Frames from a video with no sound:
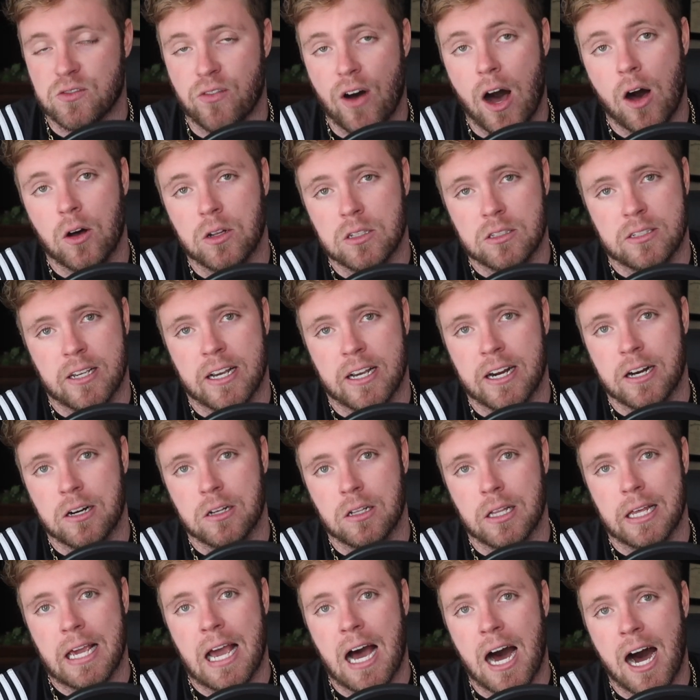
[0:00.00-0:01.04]
is
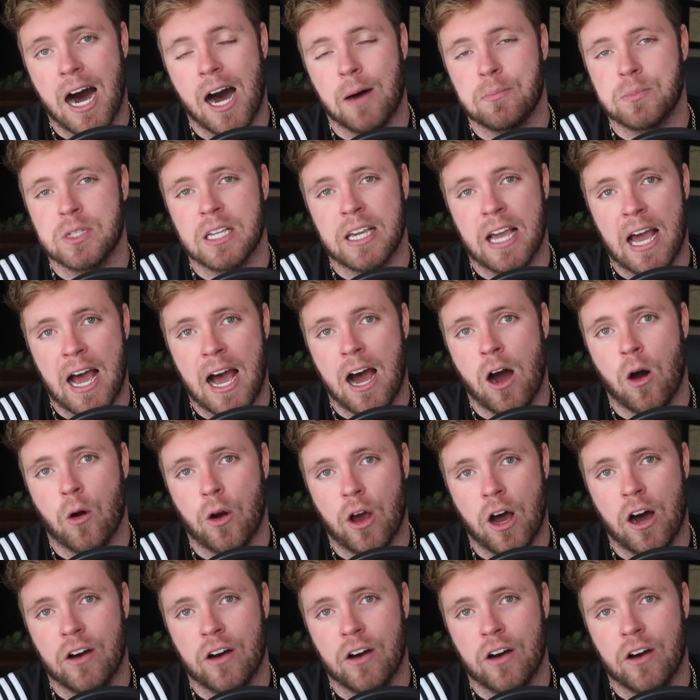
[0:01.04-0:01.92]
voluntarily opting out